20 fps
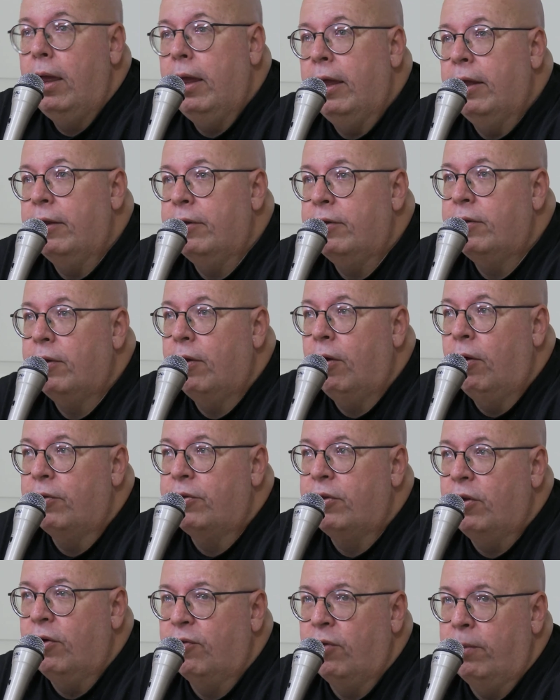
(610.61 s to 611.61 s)
And
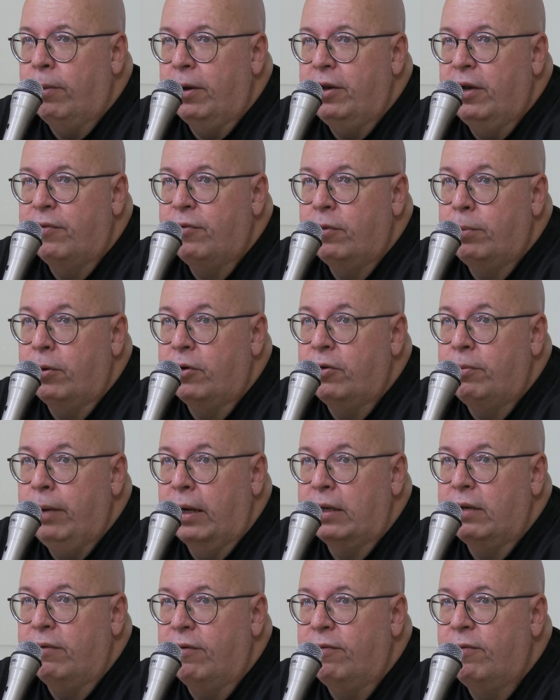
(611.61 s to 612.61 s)
also from a different
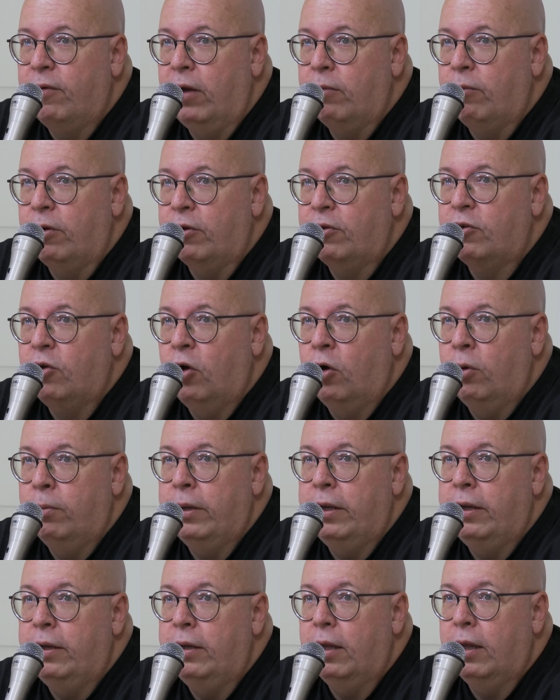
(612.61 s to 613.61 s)
perspective, a friend once told
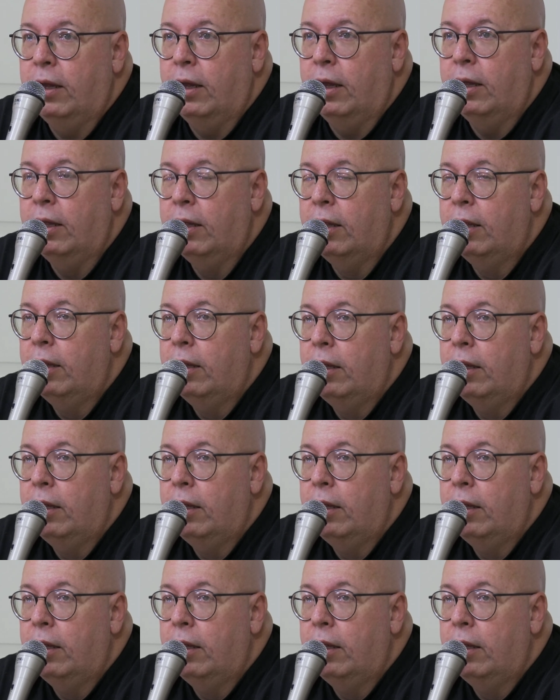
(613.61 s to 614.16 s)
me, a